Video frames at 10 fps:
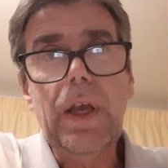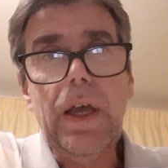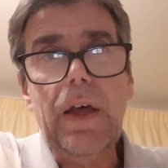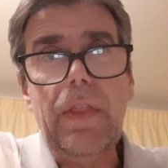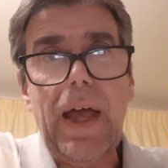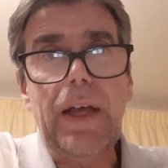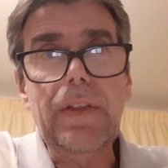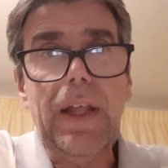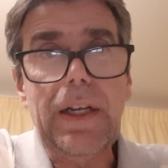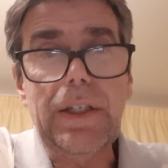That
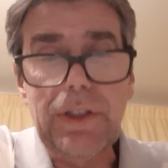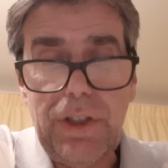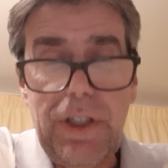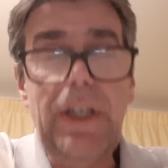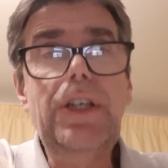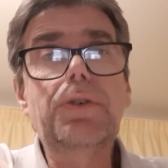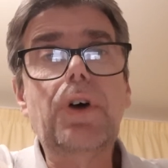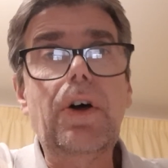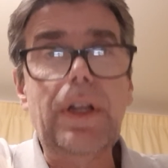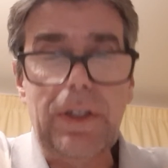then continues
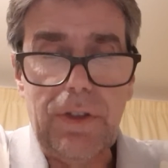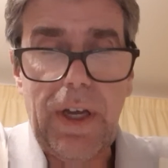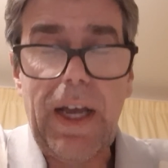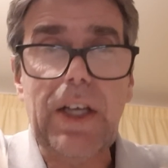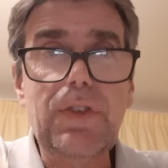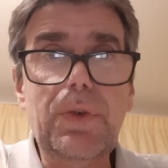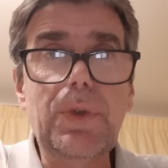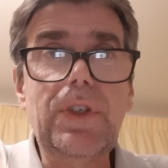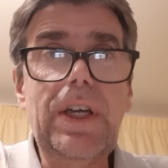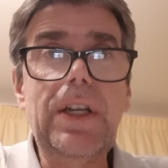on into Acts
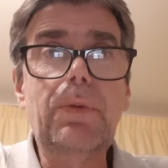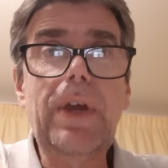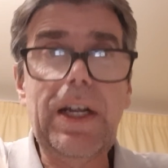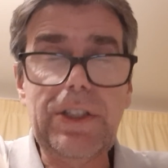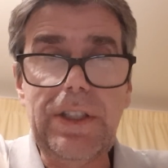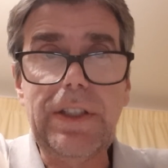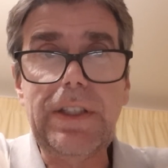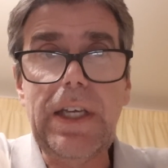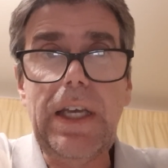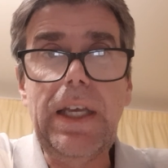14, and we actually
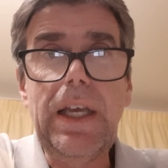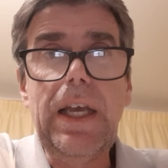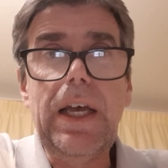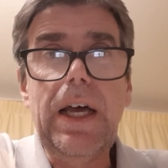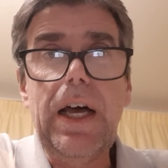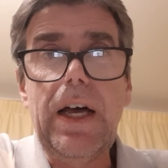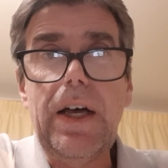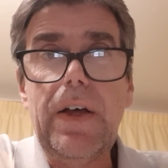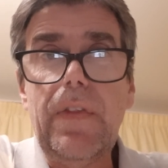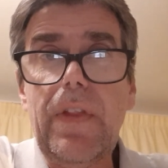see
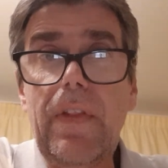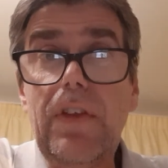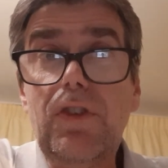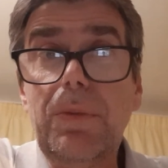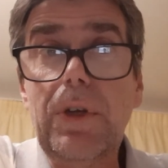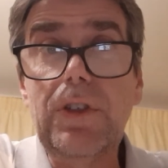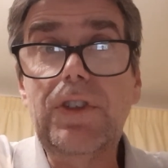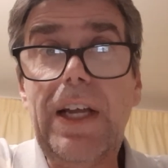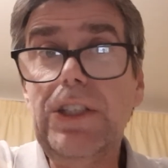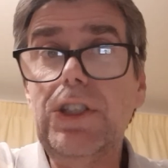that there's some
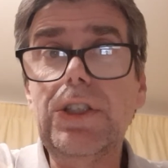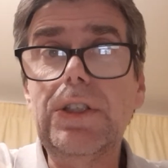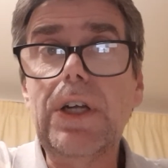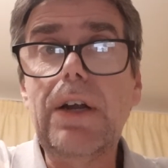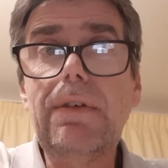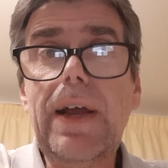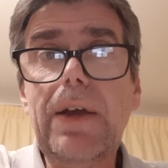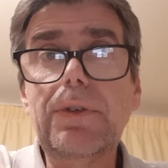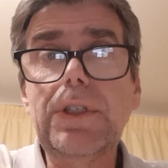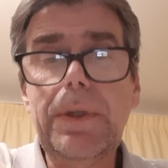contention
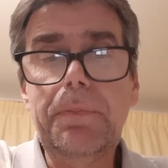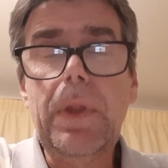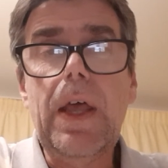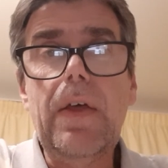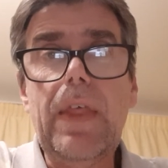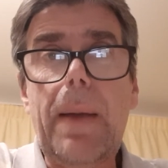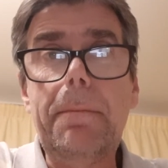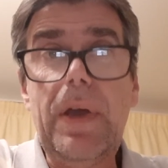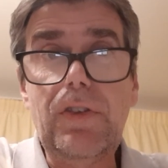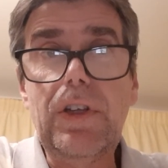around that
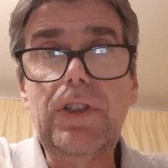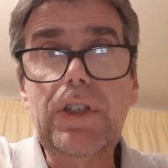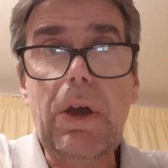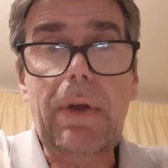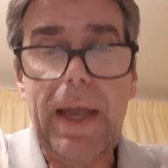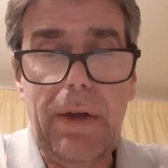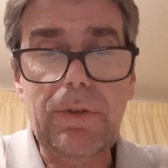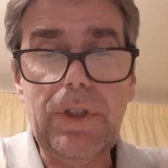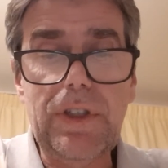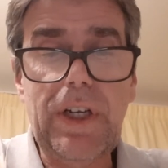message going out
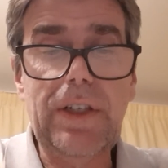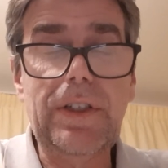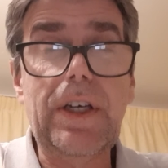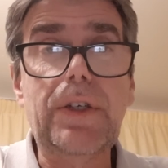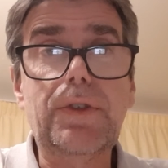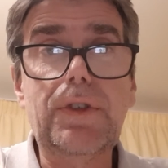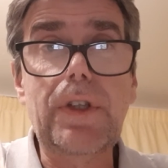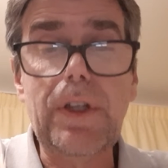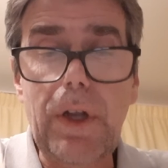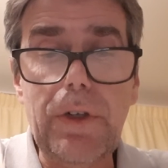to the Gentiles, to
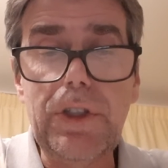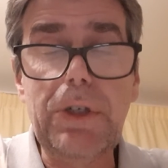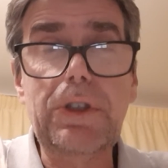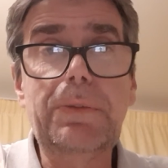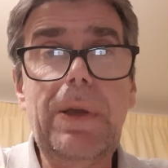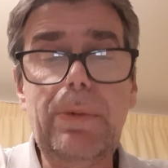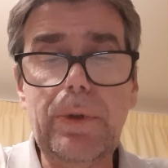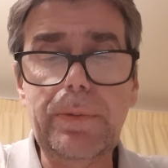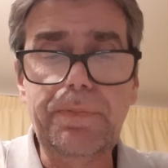the non-Jewish people.